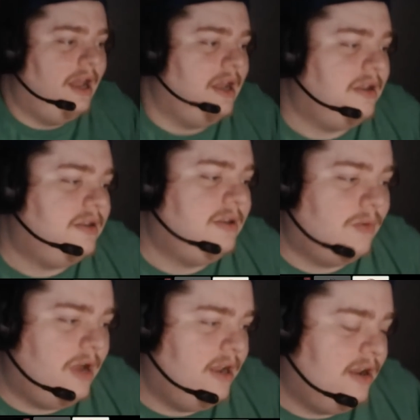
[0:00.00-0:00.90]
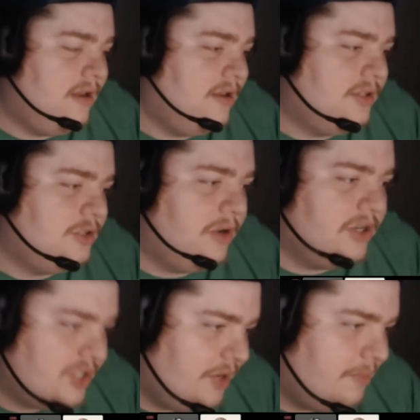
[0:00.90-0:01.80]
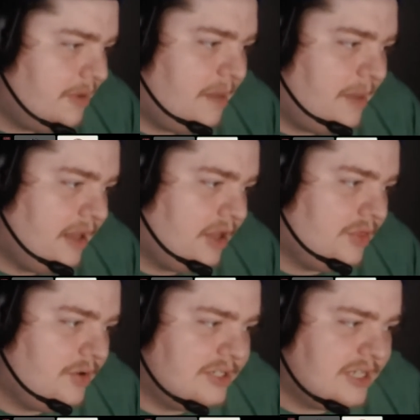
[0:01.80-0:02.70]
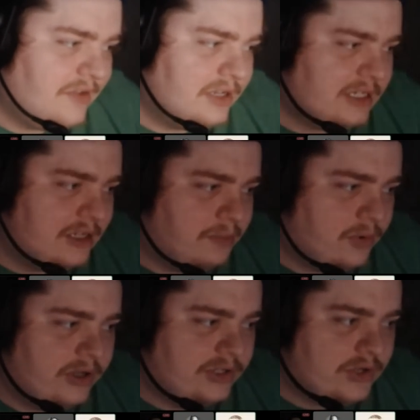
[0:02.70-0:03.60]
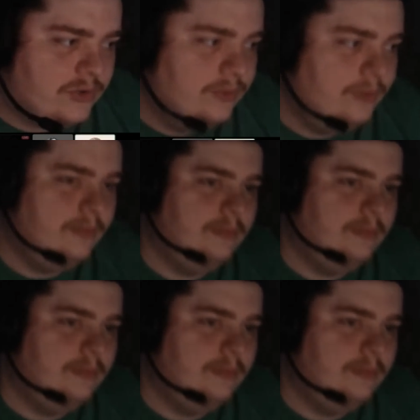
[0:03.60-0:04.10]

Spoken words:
I need to write it in the spreadsheet, but I'm at like 317.2.